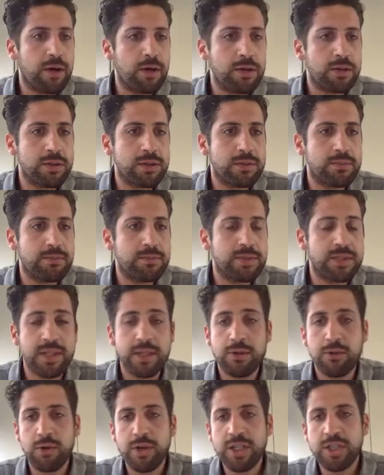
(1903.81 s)

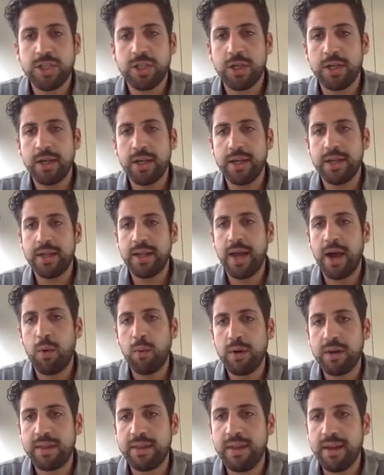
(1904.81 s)
concentration in
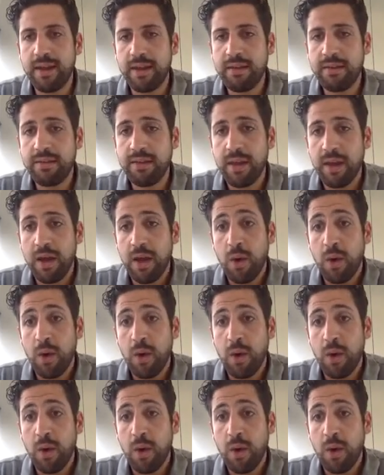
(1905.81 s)
our teeth,